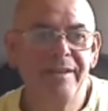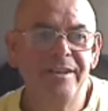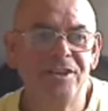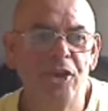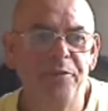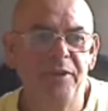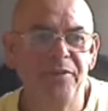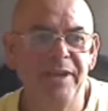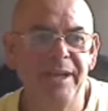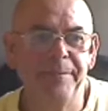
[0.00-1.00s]
The
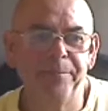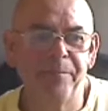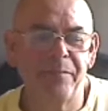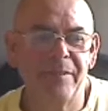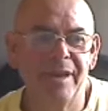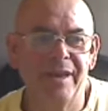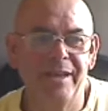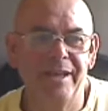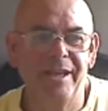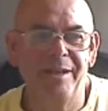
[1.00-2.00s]
250,
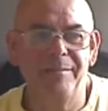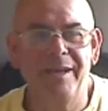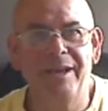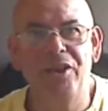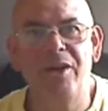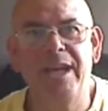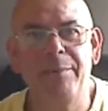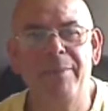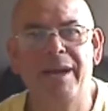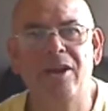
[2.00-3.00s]
I know I
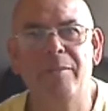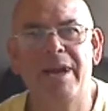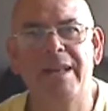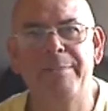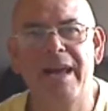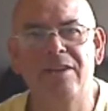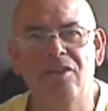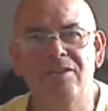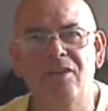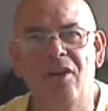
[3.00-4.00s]
keep bagging on about the Mark
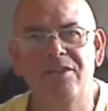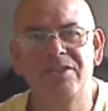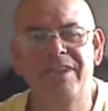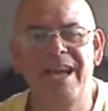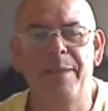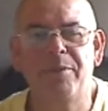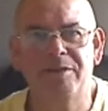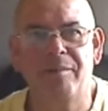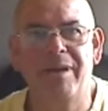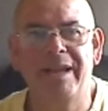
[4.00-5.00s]
Johnson horses. You can't
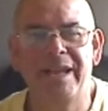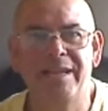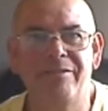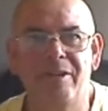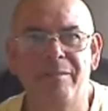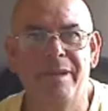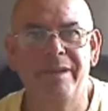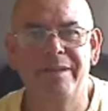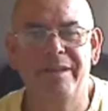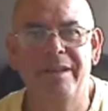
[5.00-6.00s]
possibly back any of them.
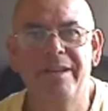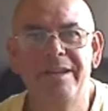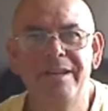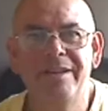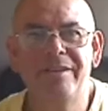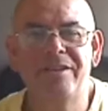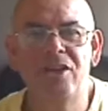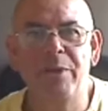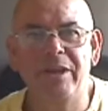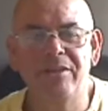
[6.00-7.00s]
They're
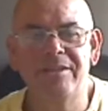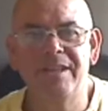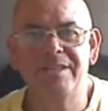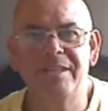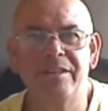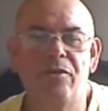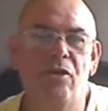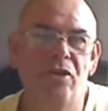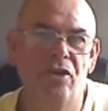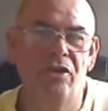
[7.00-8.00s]
so inconsistent. They
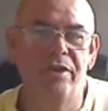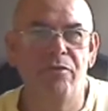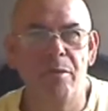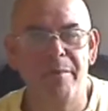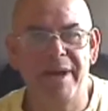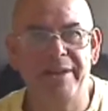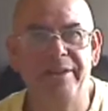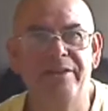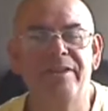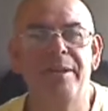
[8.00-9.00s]
run good, they run bad,
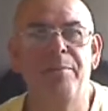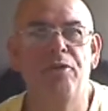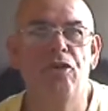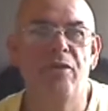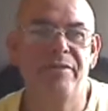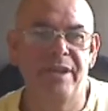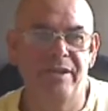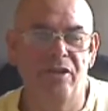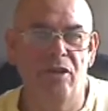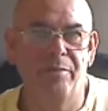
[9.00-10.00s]
they improve, then
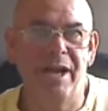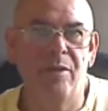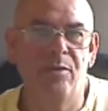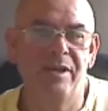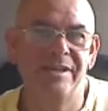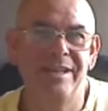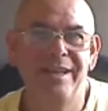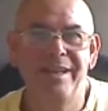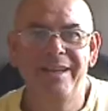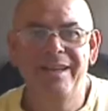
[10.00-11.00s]
they go backwards.
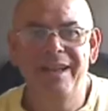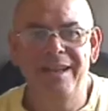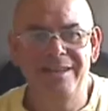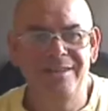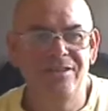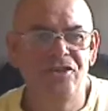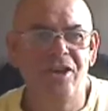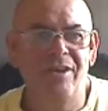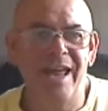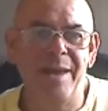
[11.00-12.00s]
And
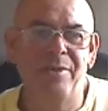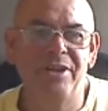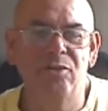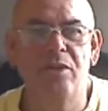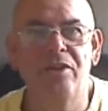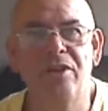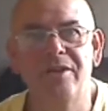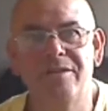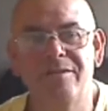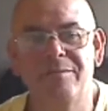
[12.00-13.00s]
John Lightbody is one of
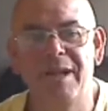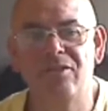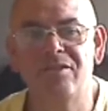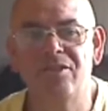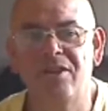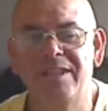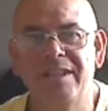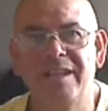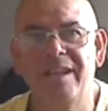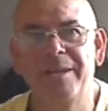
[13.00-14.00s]
those Mark Johnson horses
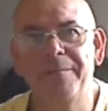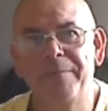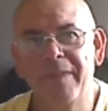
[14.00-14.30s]
today.